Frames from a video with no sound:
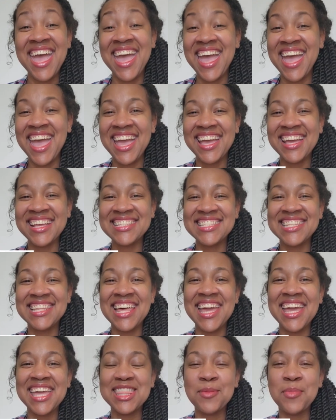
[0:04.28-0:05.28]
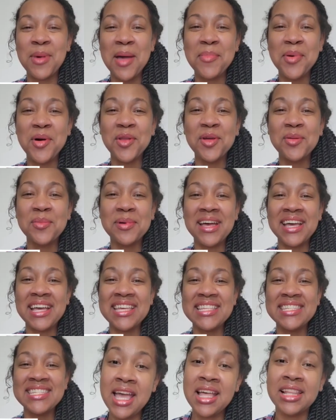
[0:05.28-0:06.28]
surrounding mental illness one
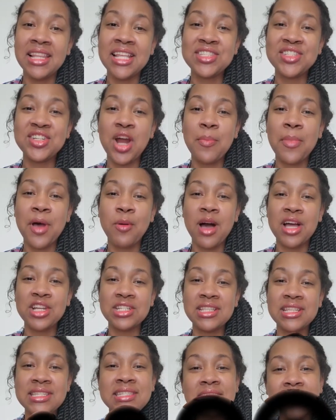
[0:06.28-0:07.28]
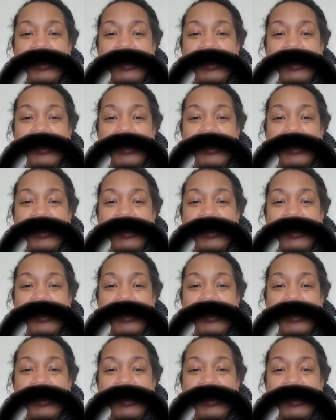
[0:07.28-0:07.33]
episode at a time,